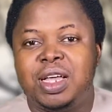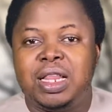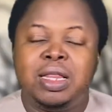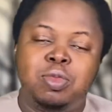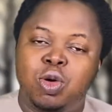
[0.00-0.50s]

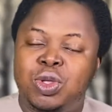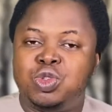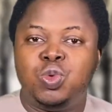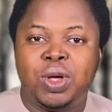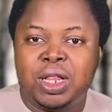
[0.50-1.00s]
And then the boy
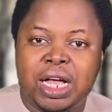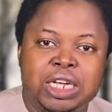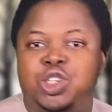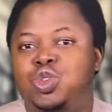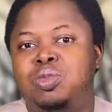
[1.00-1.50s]
went to the well
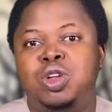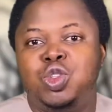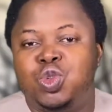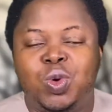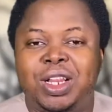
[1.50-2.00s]
and threw the money
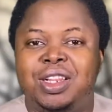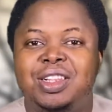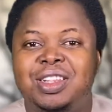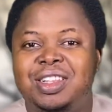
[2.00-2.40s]
into the well.